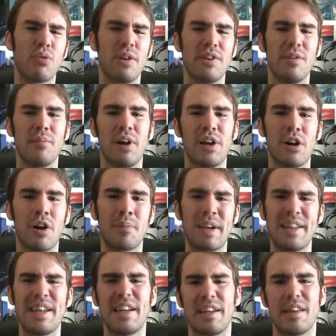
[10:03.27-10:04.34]
twisted my arm,
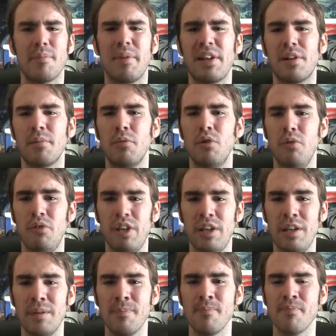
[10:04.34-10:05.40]
I think it's the better
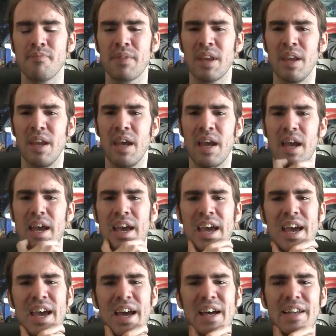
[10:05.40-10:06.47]
movie.
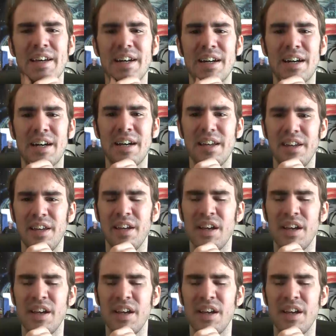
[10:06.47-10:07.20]
And there